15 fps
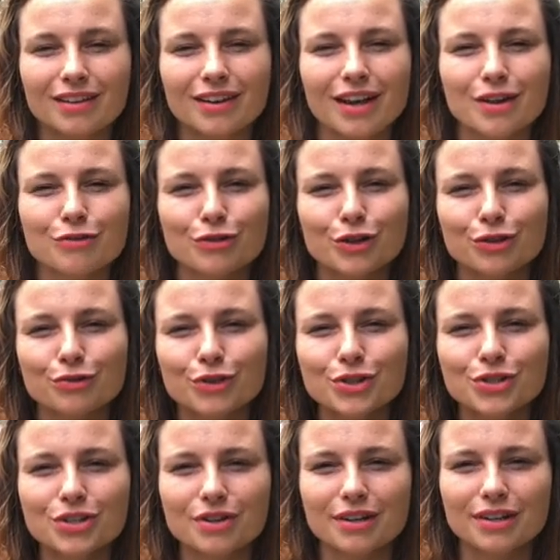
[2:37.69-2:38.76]
And for the
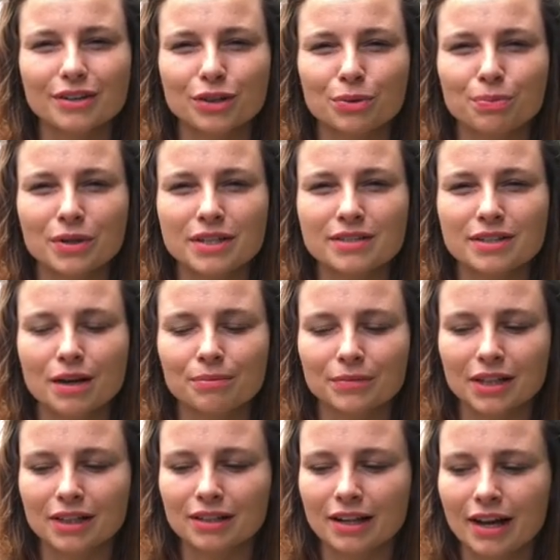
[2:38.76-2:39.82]
future, it could be
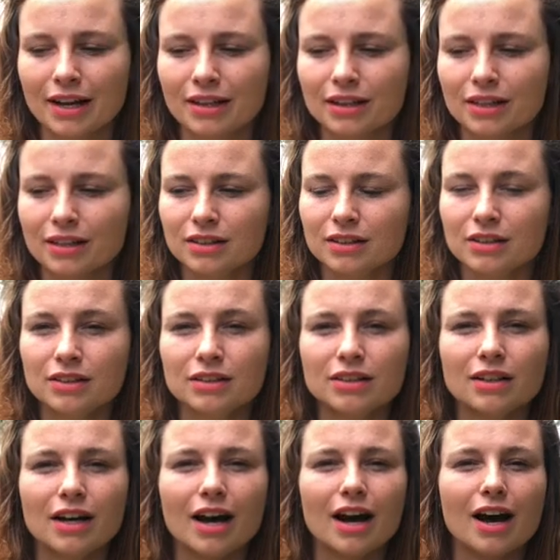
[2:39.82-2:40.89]
something like,
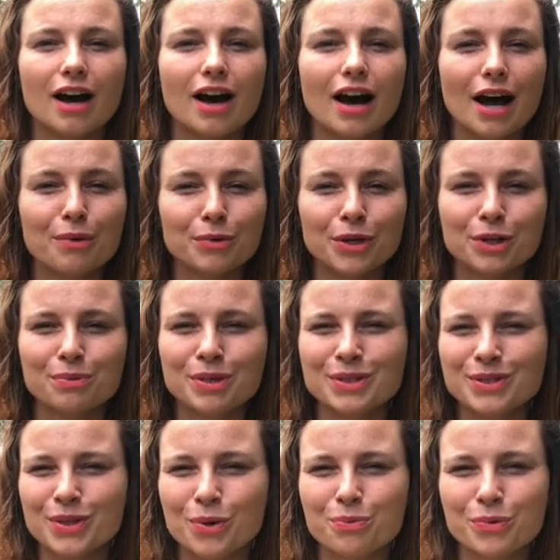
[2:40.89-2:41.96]
I'm going to be
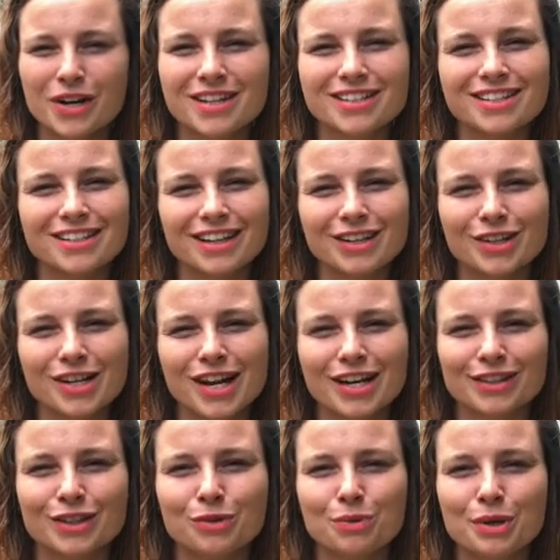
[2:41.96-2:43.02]
so present and
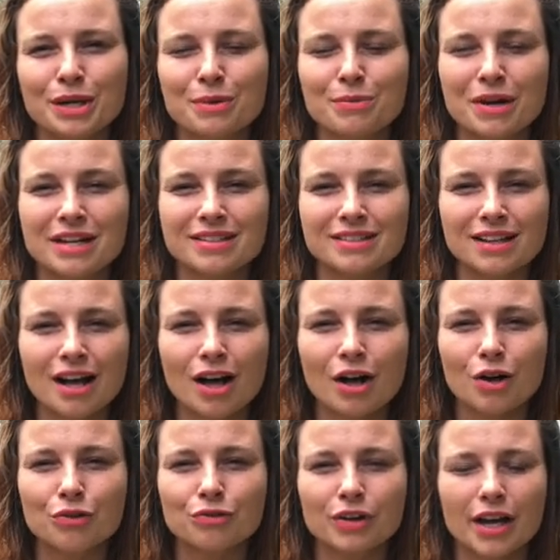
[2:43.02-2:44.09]
connected within
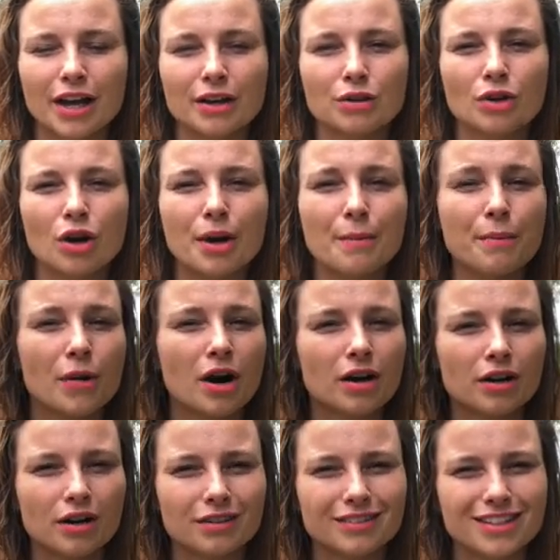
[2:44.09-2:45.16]
myself and
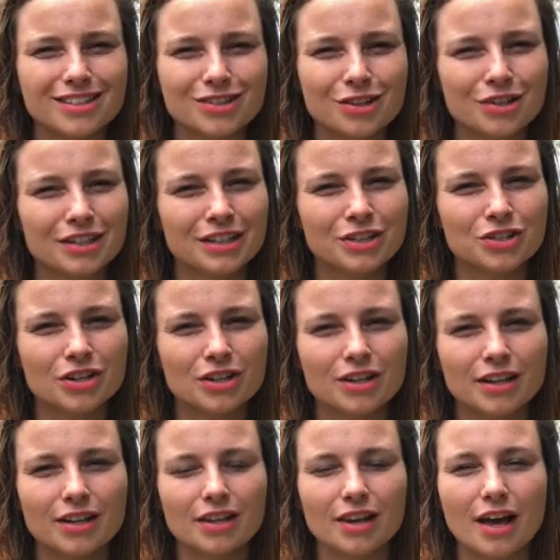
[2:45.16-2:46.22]
embark on this learning
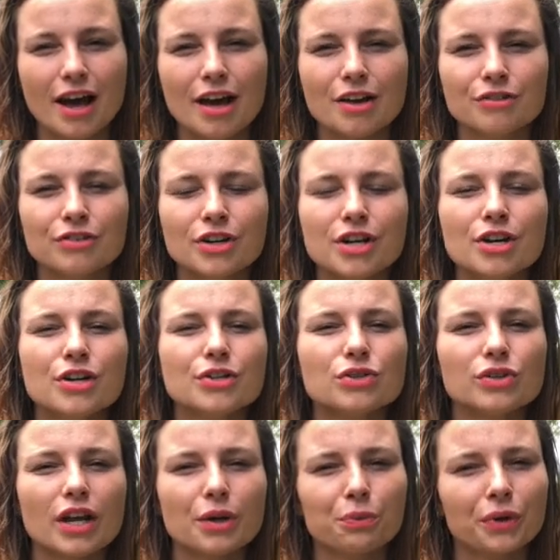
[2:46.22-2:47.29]
journey in life so
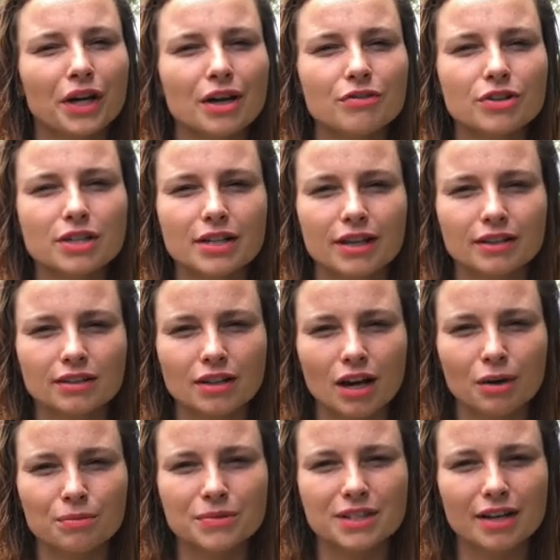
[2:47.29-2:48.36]
that whatever that
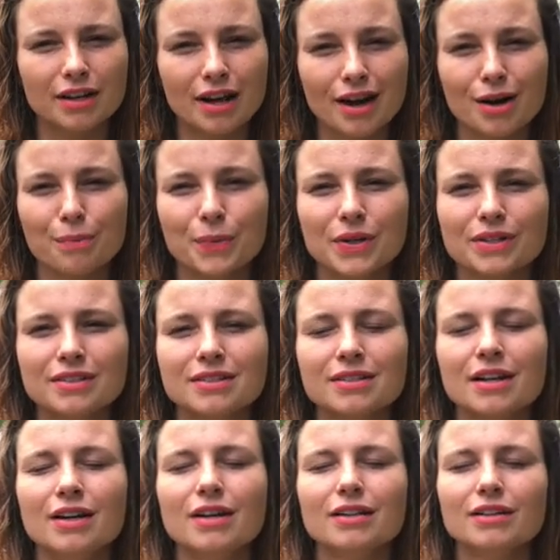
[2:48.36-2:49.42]
comes and happens,
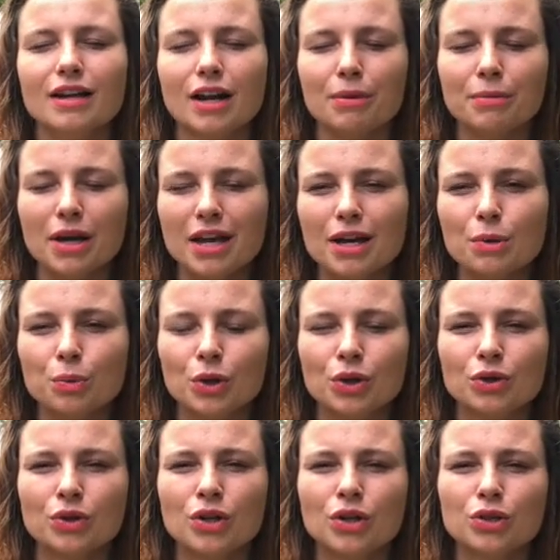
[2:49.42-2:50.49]
that I'm
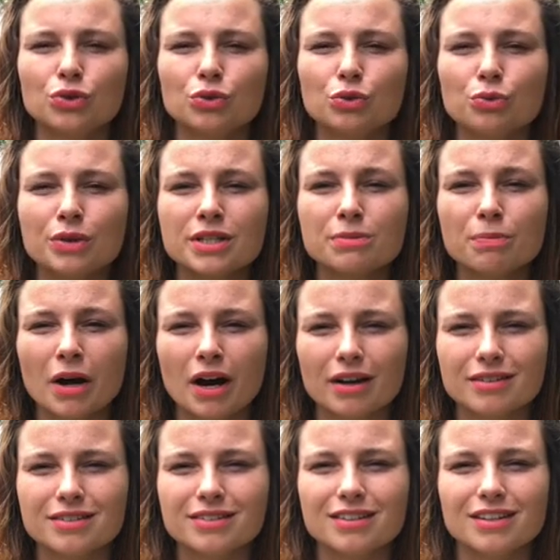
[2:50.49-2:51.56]
able to
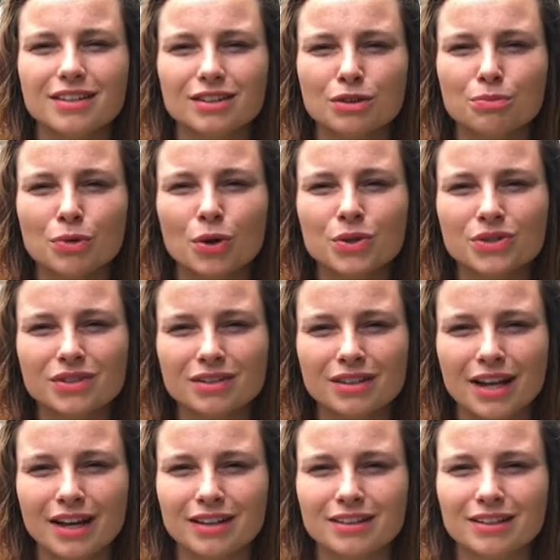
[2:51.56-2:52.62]
respond in the most
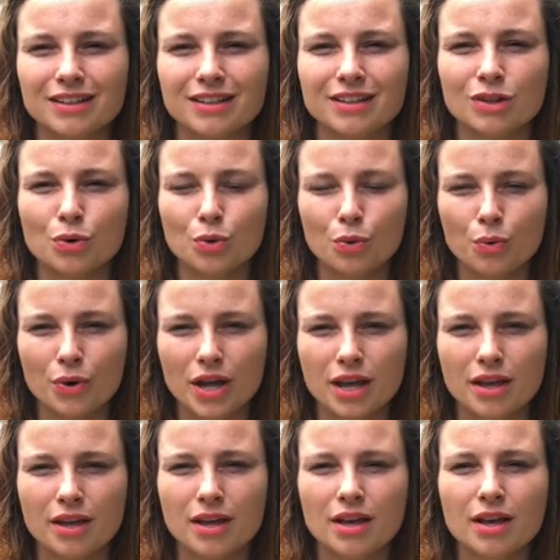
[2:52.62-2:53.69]
connected
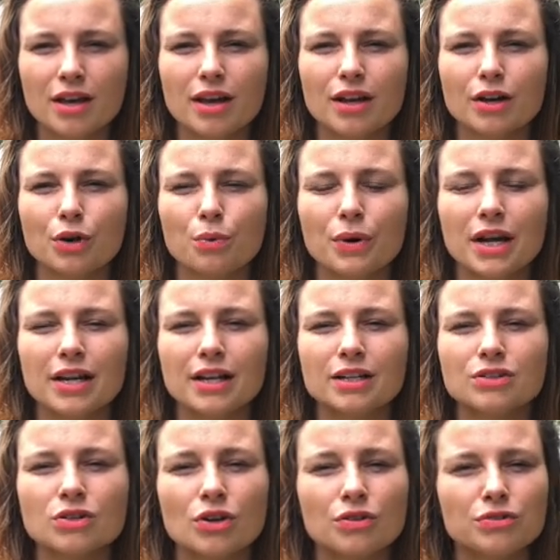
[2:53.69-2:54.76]
way, in a way that
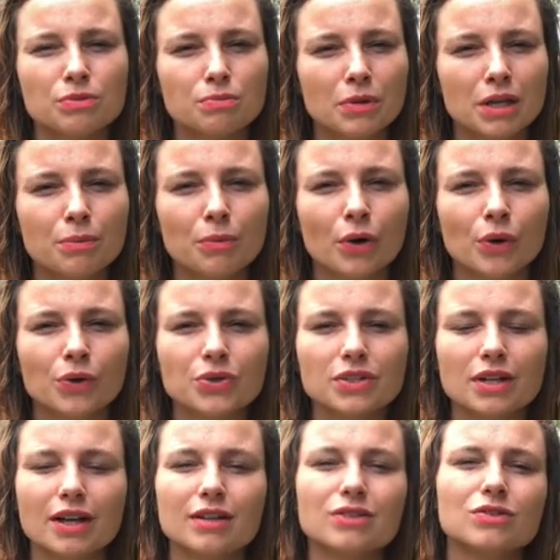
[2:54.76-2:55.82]
serves me most
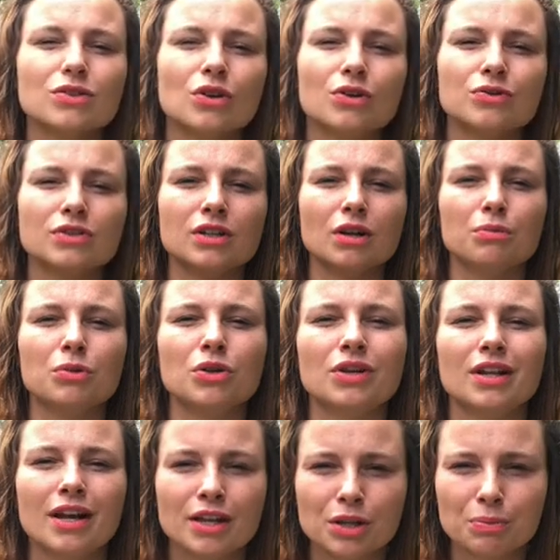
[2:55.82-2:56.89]
and serves the
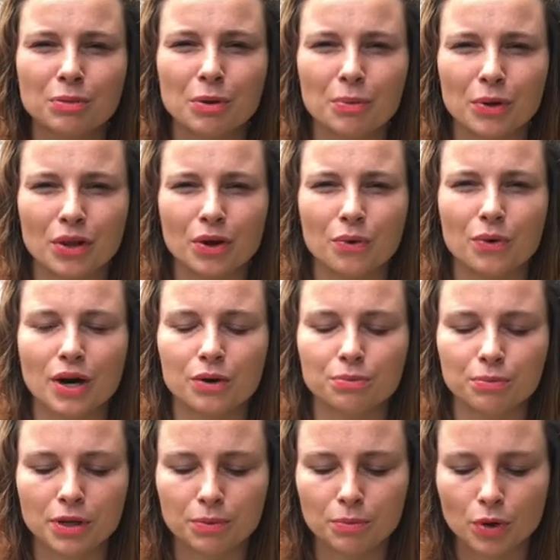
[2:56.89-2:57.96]
community and the people
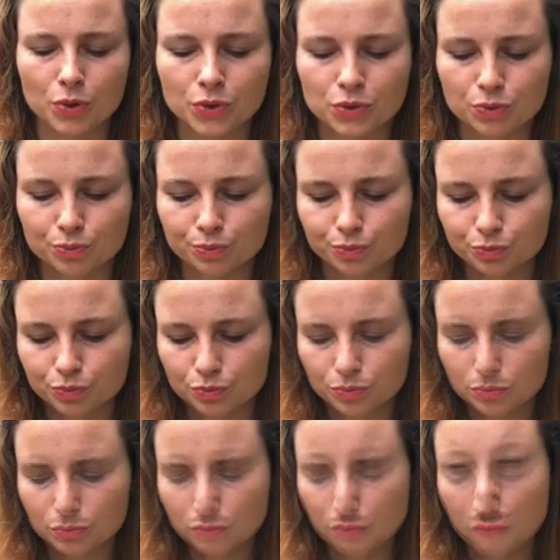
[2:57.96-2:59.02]
around me most.
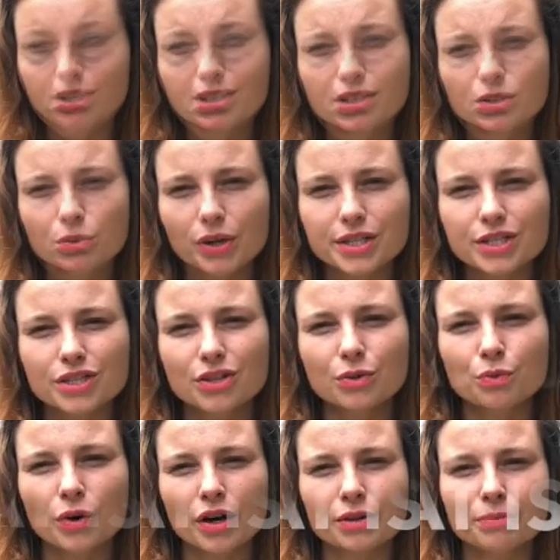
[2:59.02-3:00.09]
So this is
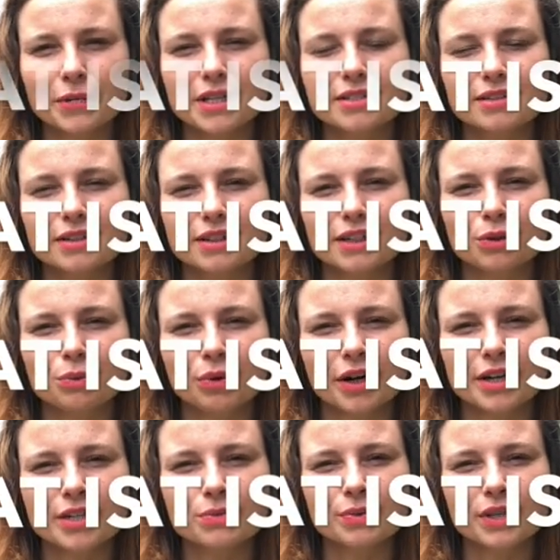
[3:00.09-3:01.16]
question one, basically.
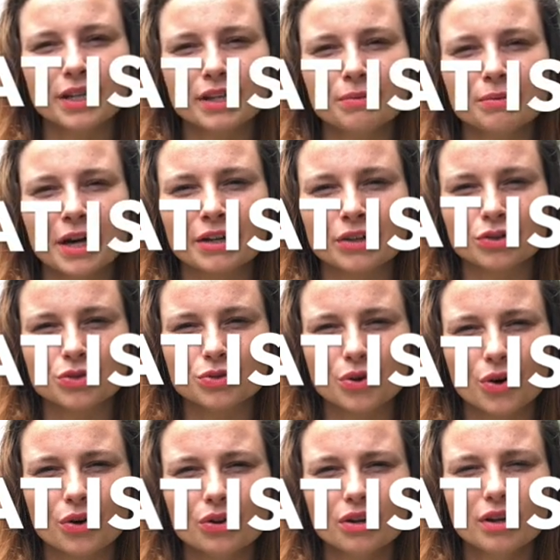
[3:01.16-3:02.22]
What is within
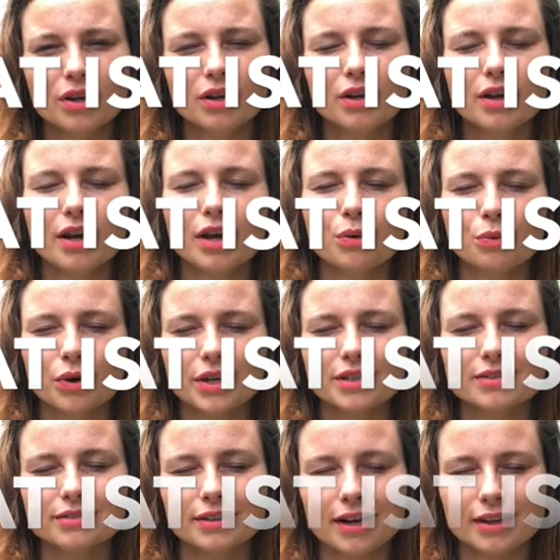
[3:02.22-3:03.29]
control and what
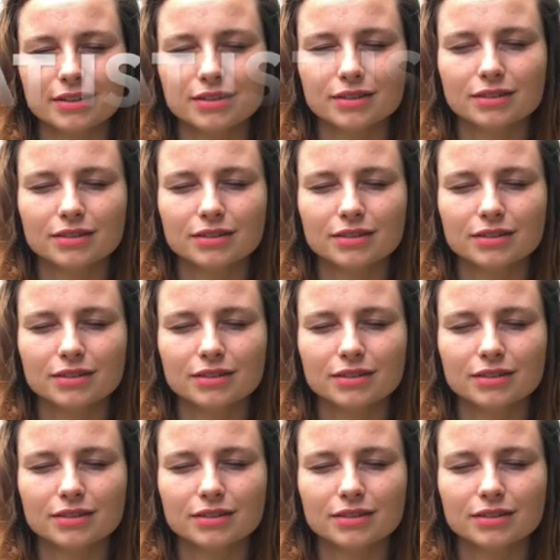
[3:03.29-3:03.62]
is not?